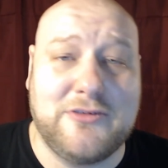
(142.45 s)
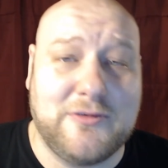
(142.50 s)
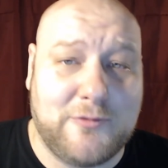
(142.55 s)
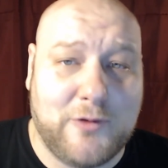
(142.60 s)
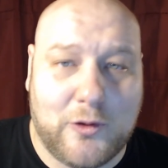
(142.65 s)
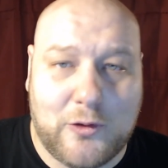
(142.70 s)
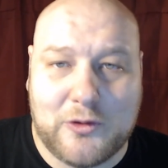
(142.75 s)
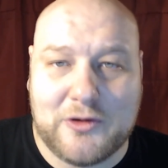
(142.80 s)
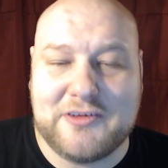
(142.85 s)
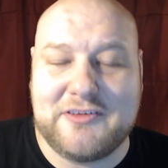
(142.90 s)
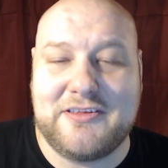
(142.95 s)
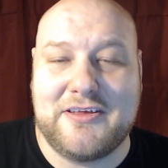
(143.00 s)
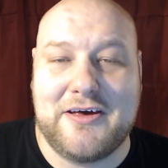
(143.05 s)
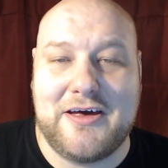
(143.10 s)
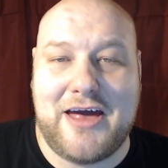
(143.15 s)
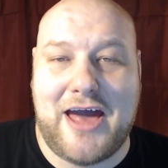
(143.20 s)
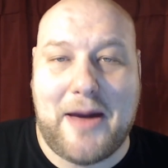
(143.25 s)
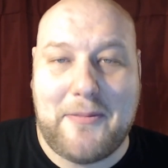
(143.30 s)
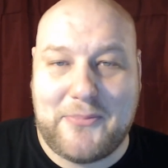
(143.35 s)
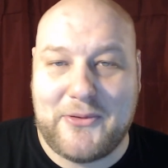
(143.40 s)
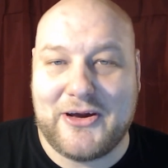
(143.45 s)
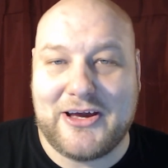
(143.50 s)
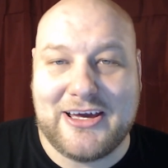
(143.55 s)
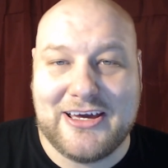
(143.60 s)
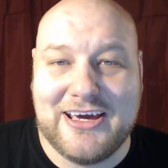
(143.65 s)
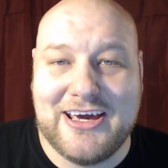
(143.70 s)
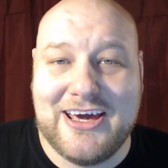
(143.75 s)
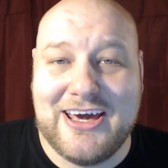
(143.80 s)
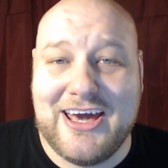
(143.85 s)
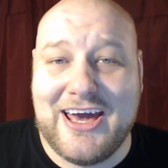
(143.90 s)
Of course, the epic
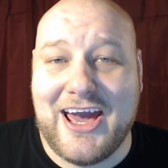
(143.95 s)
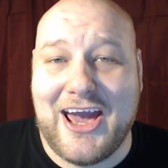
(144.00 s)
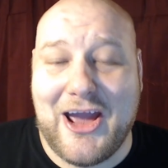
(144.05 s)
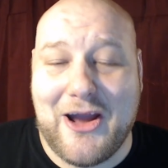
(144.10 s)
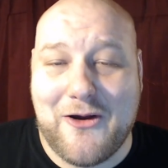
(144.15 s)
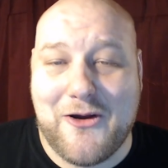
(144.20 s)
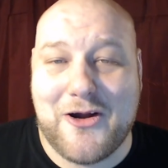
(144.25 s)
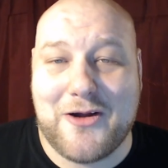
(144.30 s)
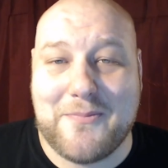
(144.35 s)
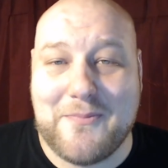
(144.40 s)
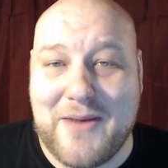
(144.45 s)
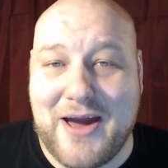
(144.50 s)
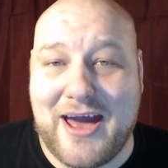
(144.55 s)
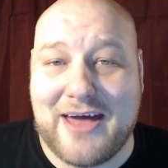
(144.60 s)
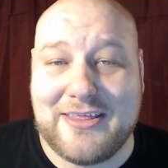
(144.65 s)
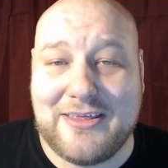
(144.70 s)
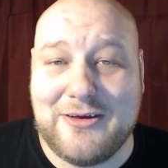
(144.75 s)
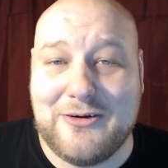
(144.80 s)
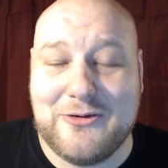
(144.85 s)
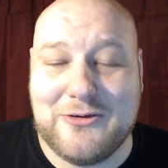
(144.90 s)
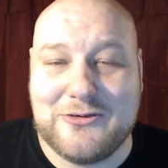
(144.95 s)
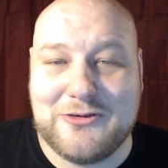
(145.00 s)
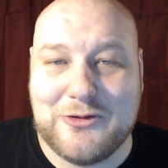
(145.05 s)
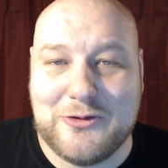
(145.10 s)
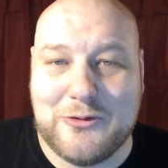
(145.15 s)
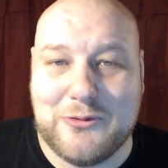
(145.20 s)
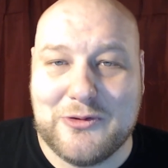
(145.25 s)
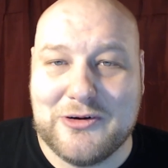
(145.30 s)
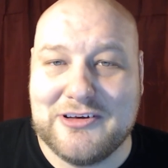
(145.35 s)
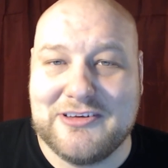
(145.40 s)
Eric Matthews,
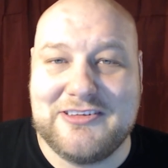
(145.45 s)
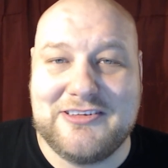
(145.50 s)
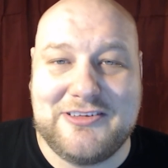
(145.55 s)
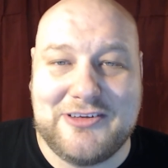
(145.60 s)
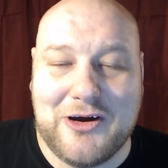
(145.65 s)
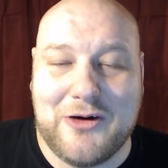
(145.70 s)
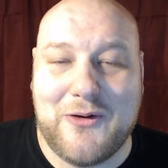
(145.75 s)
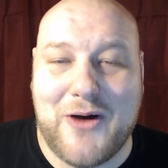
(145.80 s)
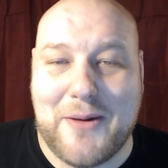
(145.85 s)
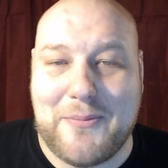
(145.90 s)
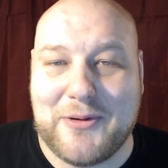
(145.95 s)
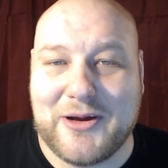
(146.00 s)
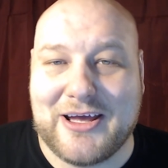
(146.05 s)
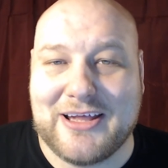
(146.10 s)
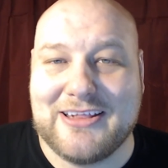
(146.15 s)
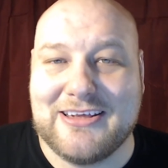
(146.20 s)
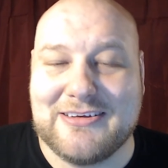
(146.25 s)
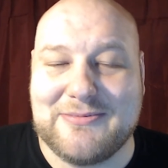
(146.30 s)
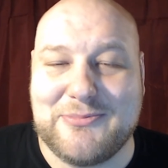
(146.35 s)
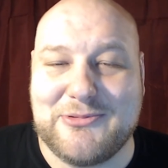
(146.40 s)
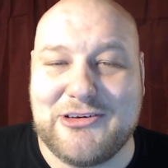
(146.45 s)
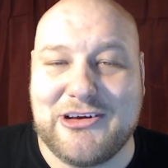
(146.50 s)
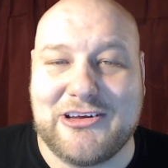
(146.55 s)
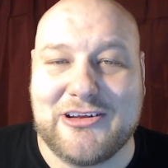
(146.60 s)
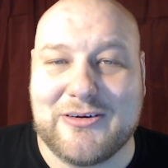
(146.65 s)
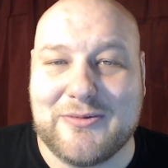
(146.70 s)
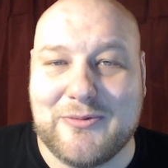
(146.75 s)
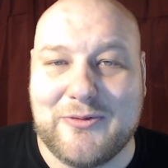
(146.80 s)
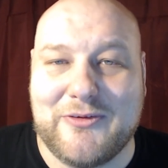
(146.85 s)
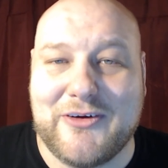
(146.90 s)
who was so epic in this
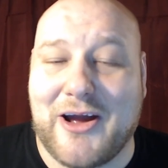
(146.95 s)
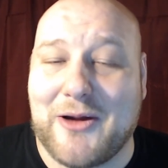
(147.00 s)
particular movie.